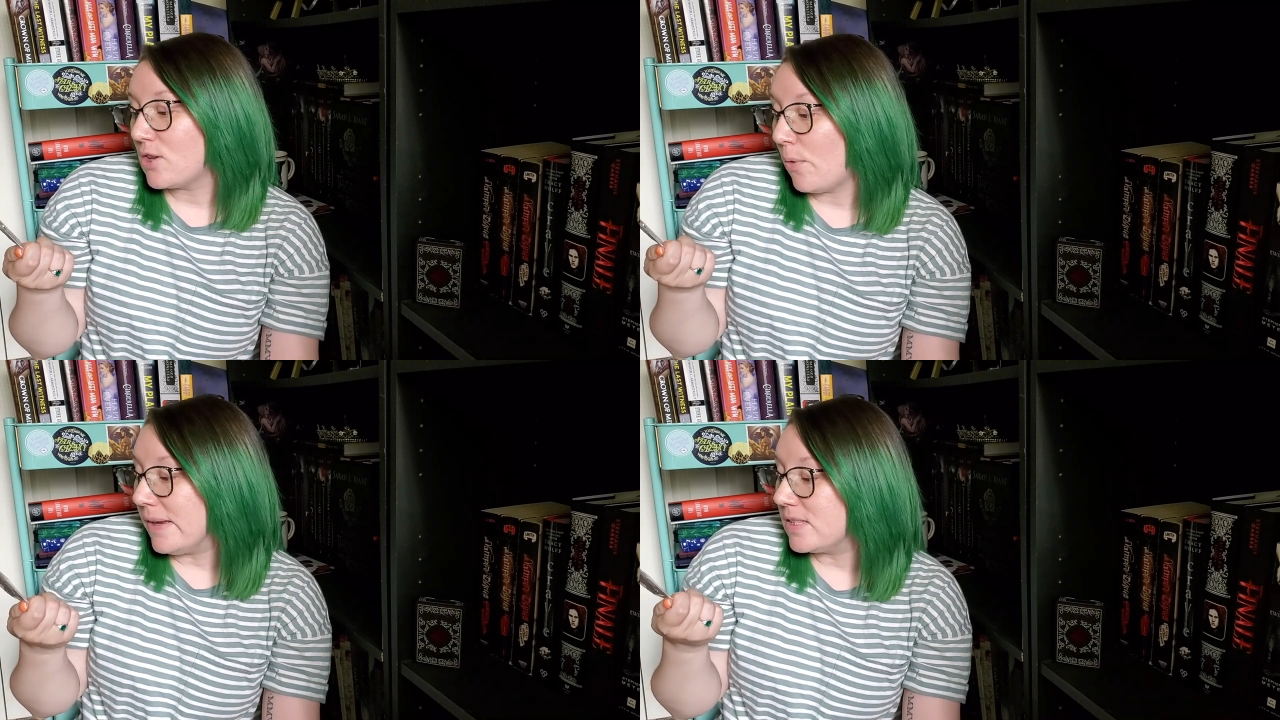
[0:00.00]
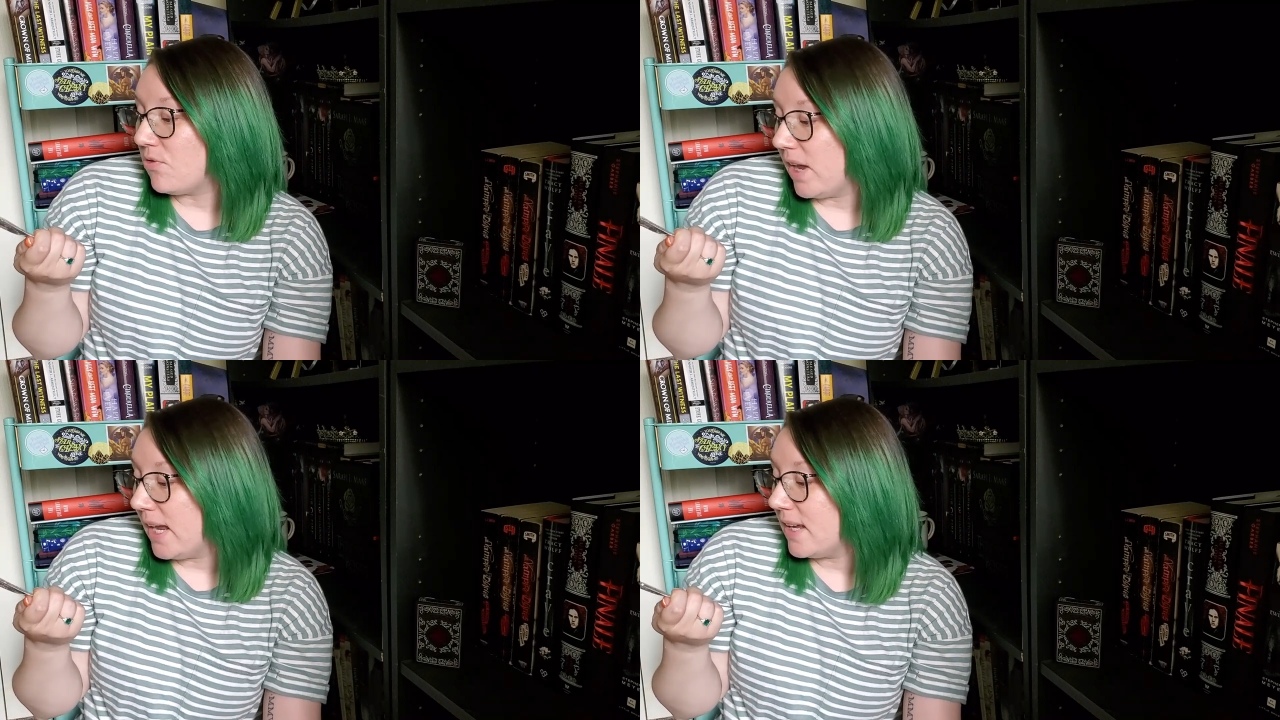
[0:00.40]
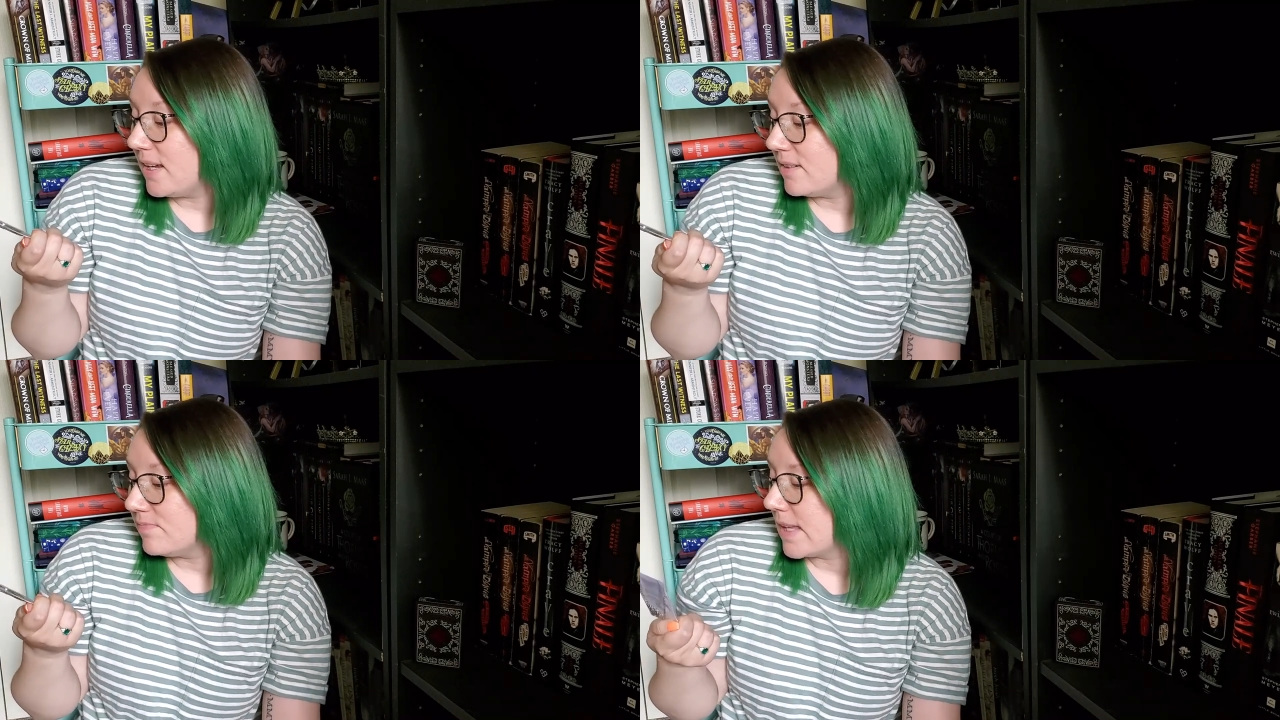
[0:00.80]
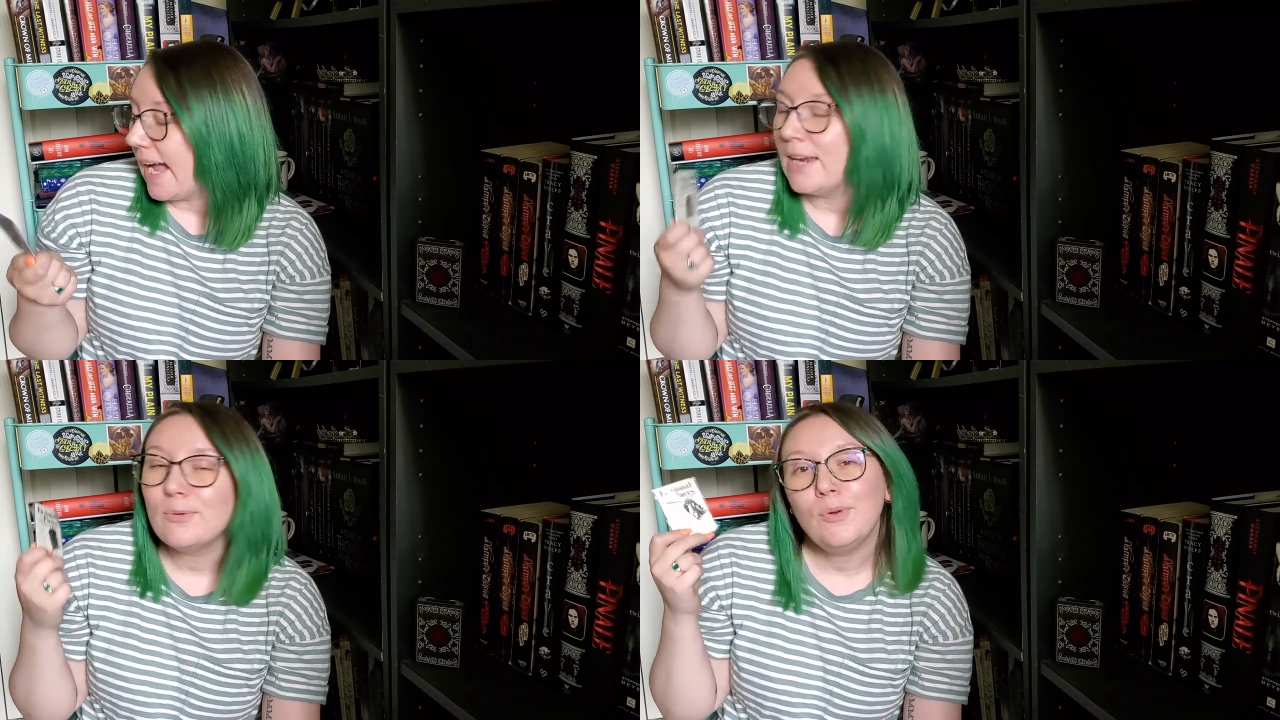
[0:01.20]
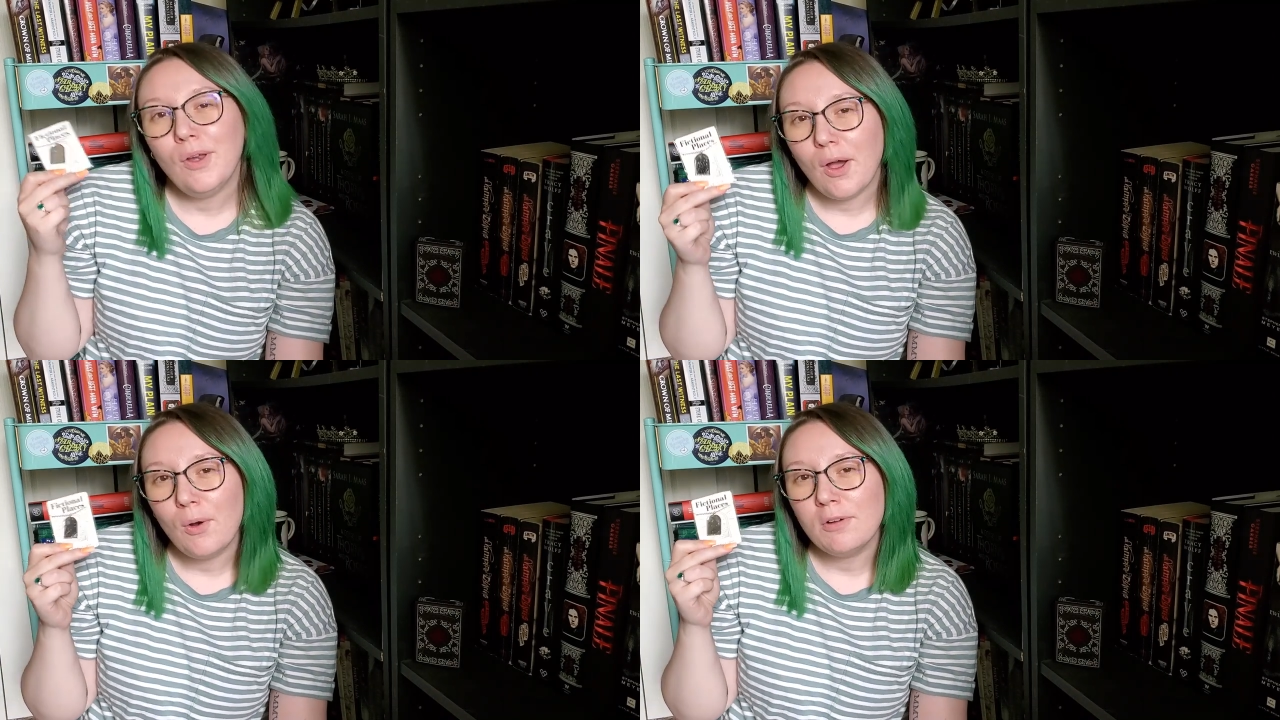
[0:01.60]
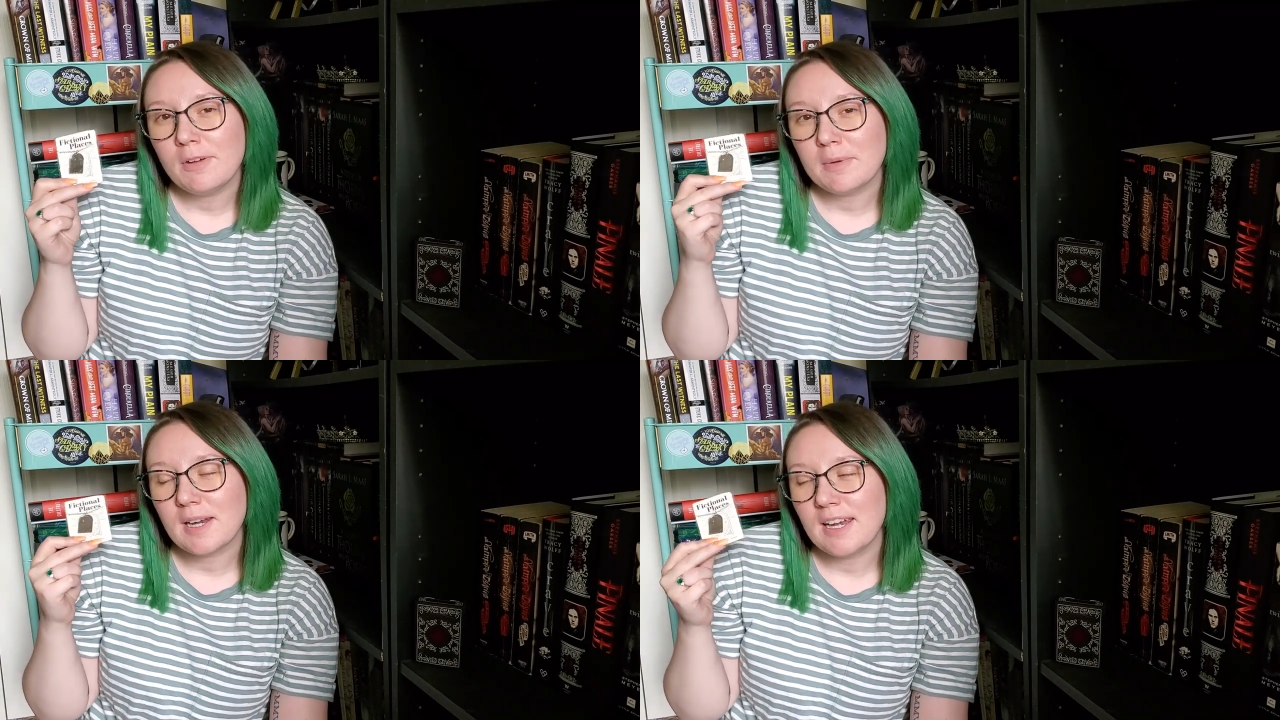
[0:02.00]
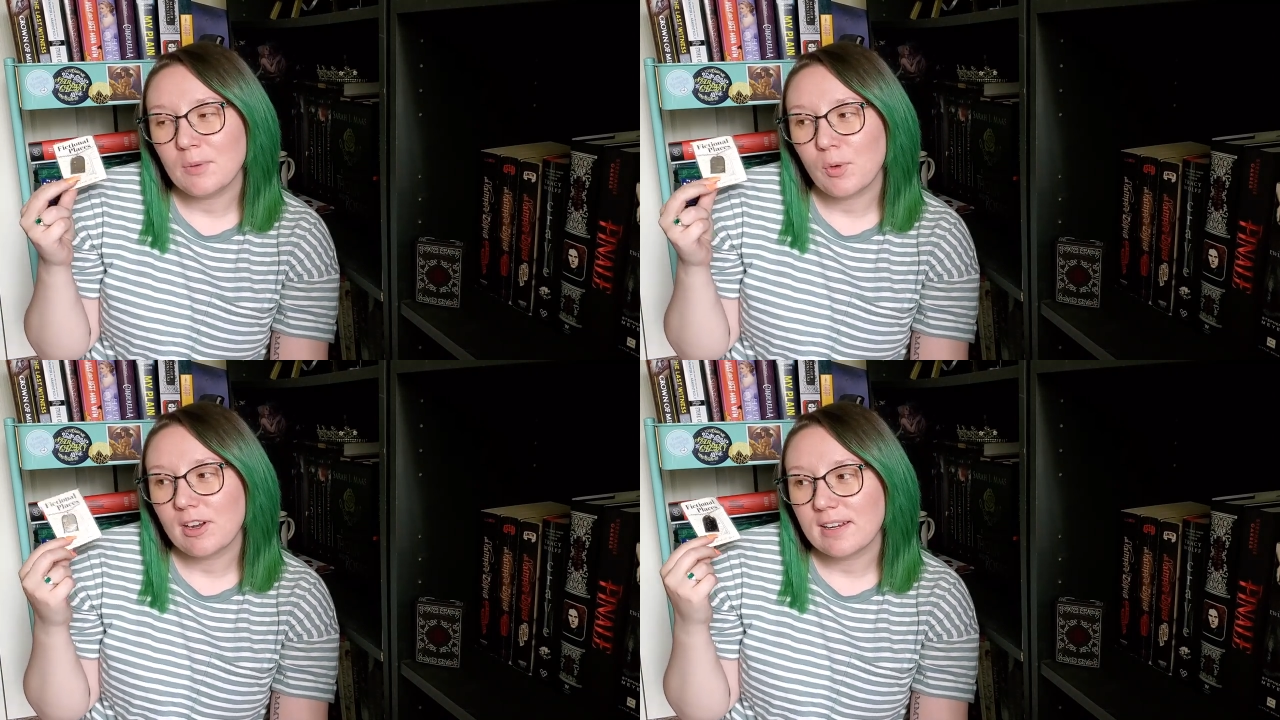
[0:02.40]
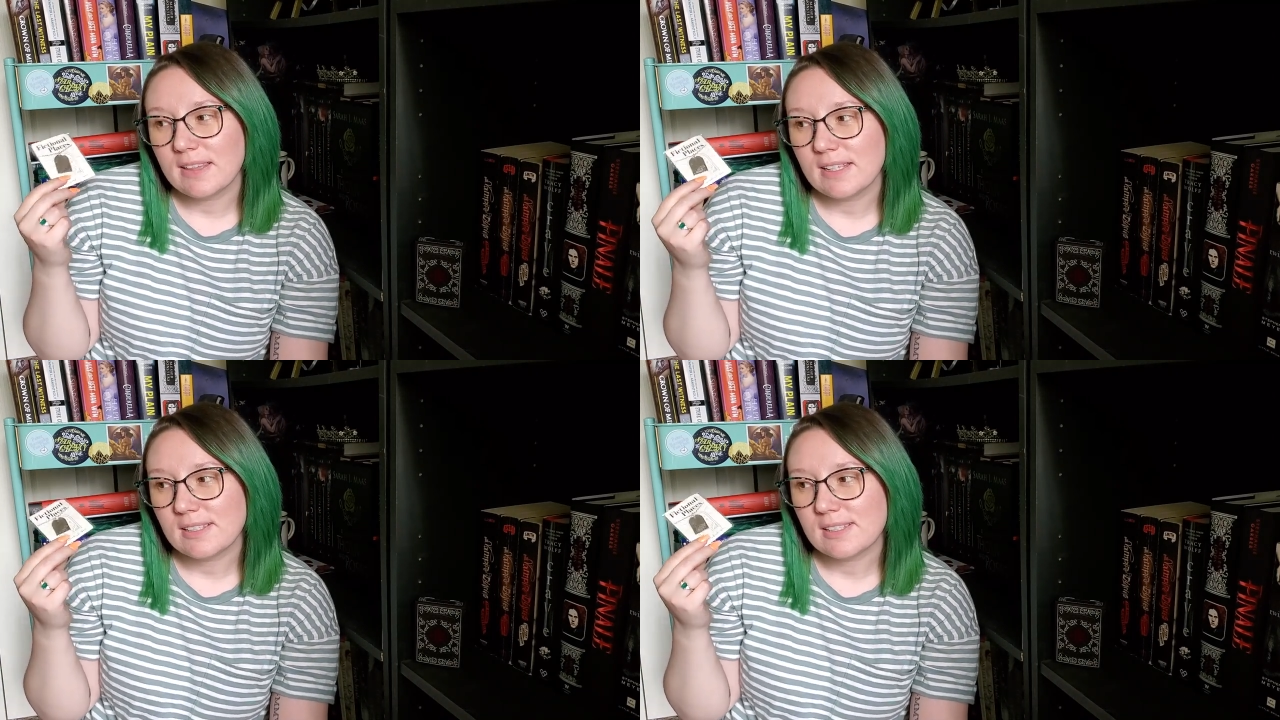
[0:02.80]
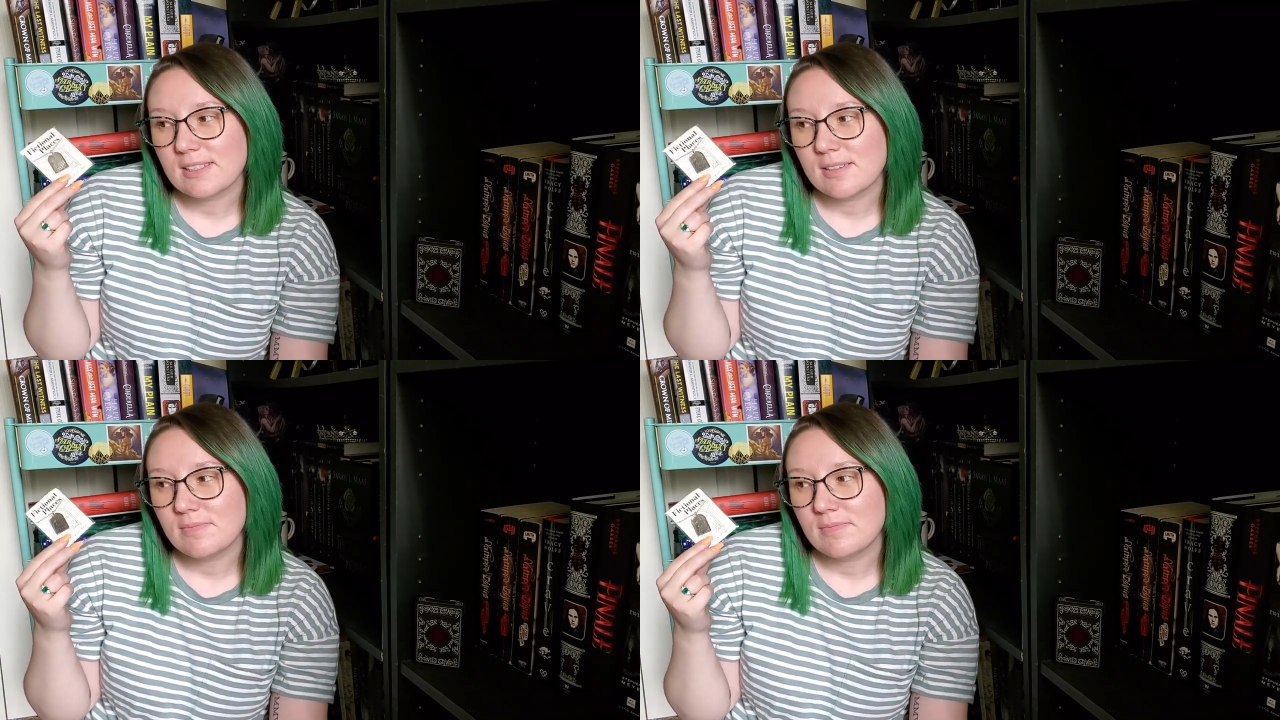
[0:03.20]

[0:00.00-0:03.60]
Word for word: always fake. I don't know if I'm going to end up wearing this